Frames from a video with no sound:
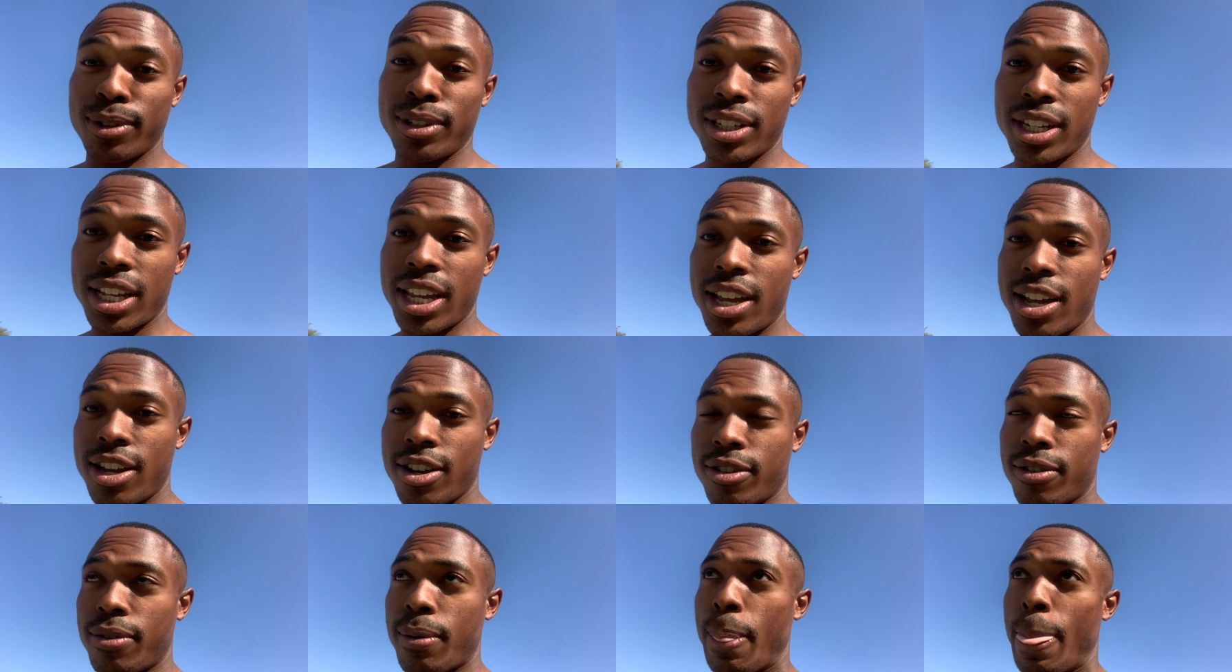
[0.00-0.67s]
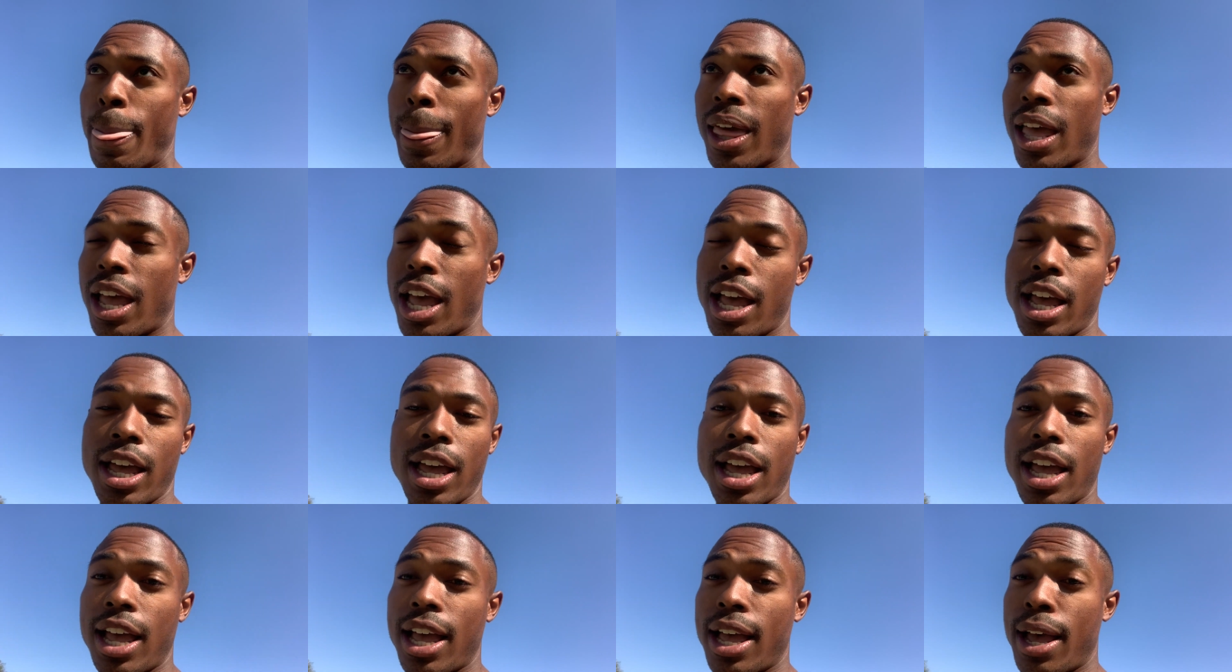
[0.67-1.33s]
and down,
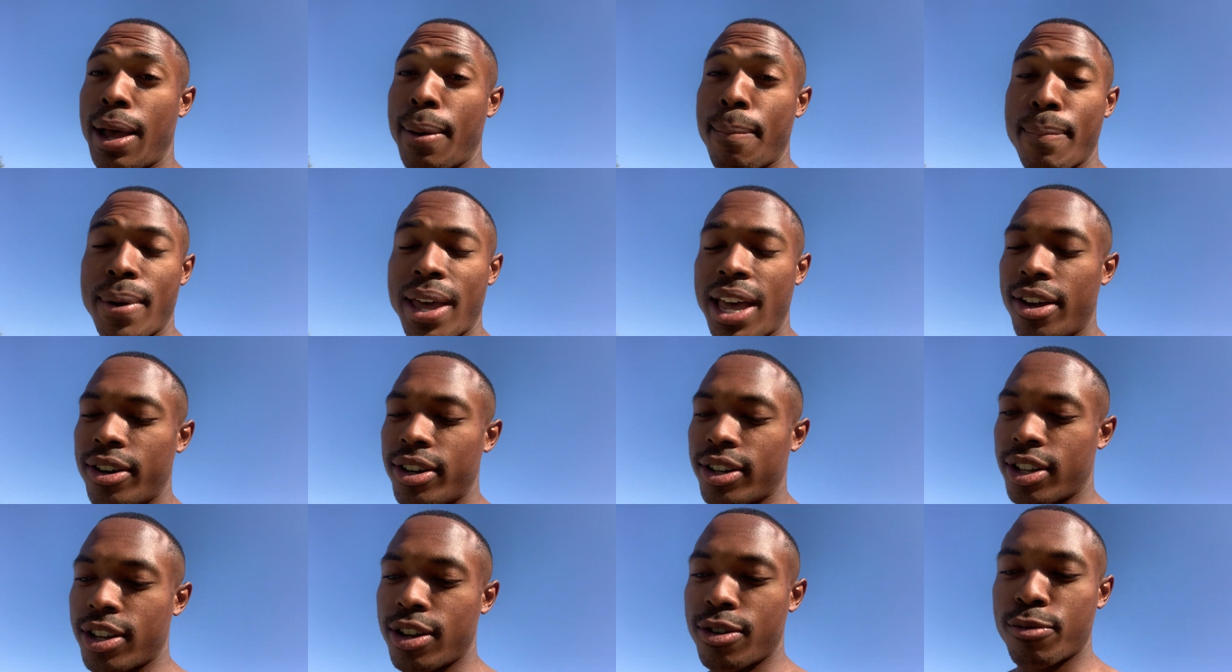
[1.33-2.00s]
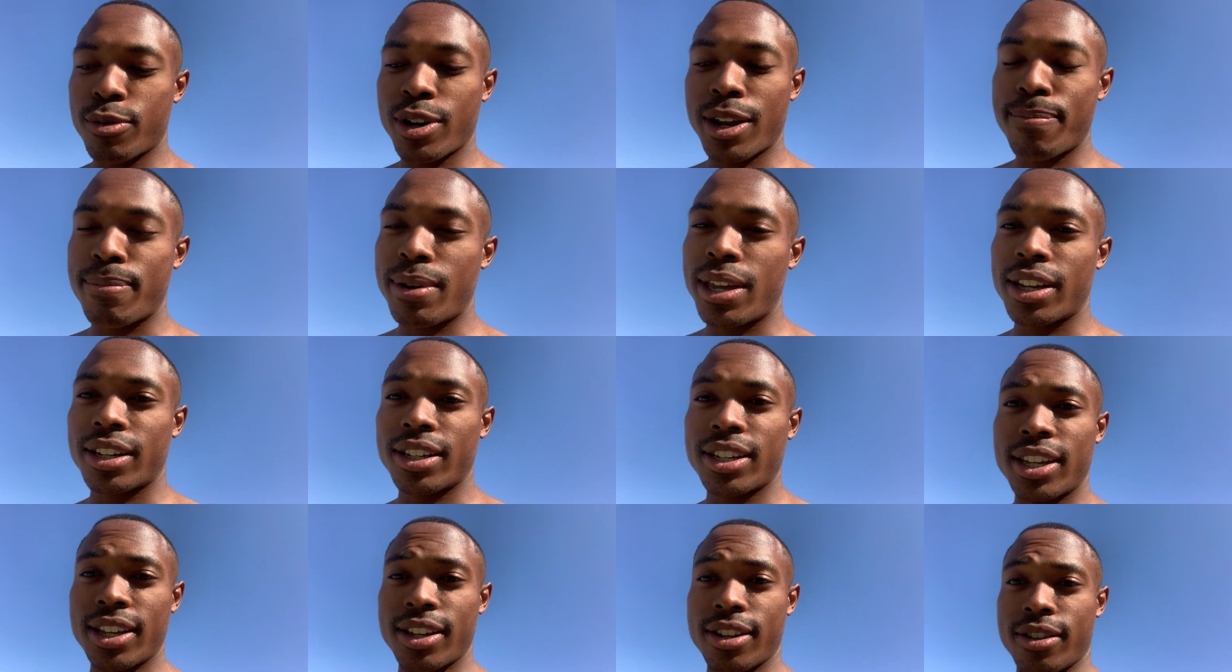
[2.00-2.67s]
I'm bound to come right
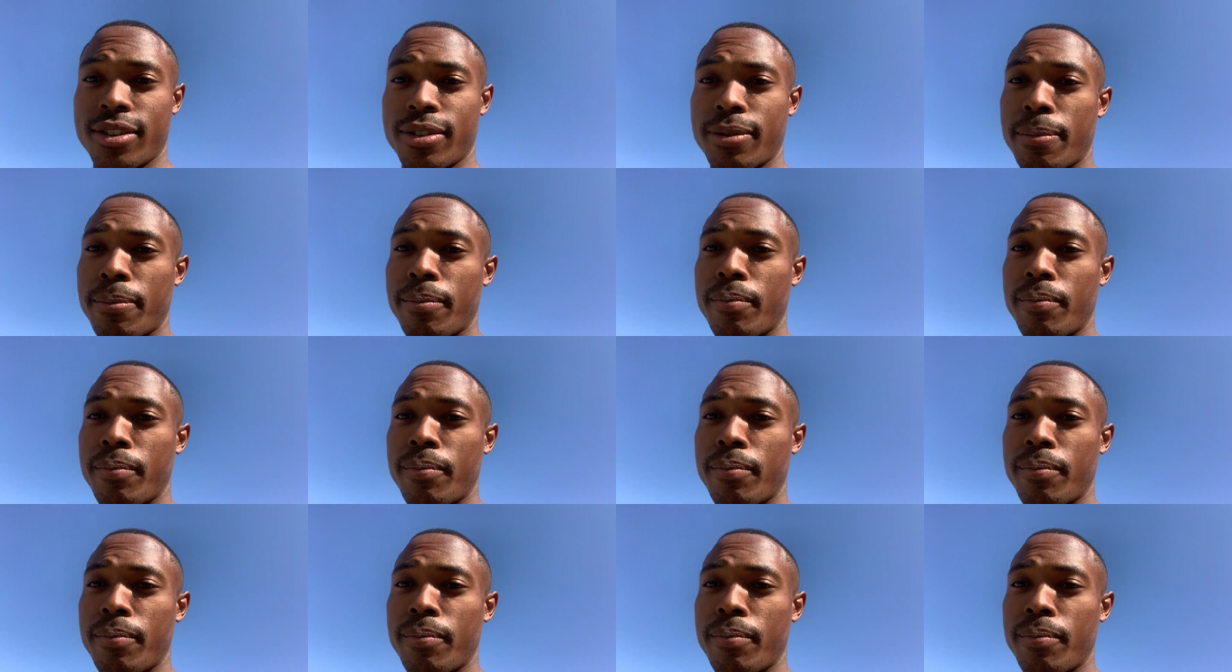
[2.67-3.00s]
back down.